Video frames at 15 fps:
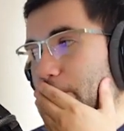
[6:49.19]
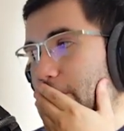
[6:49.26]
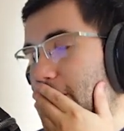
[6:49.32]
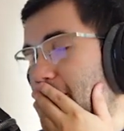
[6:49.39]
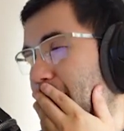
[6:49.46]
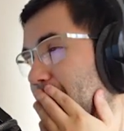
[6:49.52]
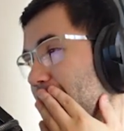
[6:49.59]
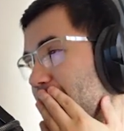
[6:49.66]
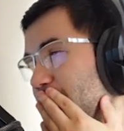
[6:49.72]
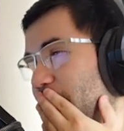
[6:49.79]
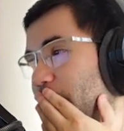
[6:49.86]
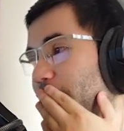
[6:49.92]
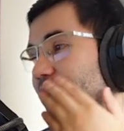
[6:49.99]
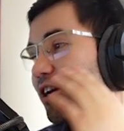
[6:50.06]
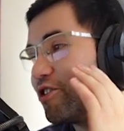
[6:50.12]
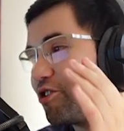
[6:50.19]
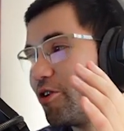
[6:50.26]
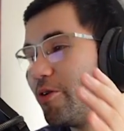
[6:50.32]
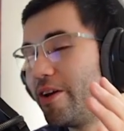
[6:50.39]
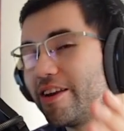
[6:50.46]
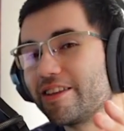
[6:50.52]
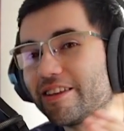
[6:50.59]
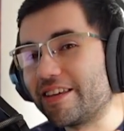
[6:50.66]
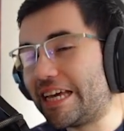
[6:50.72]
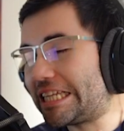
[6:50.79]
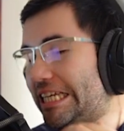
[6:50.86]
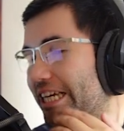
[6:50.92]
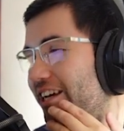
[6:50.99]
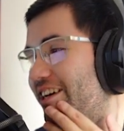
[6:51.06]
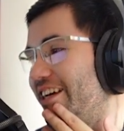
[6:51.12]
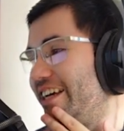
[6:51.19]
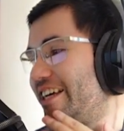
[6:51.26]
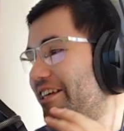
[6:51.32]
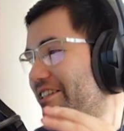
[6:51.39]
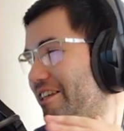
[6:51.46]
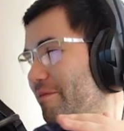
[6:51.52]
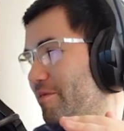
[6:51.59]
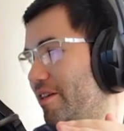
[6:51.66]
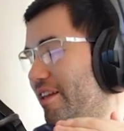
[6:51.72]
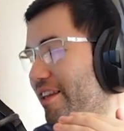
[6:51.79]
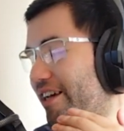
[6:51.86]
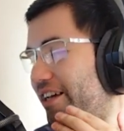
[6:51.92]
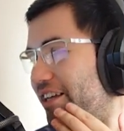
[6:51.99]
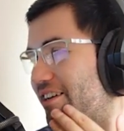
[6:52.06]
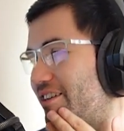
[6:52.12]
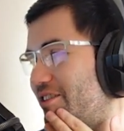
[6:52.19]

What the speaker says: I'm not gonna show you anything yet because I'm still like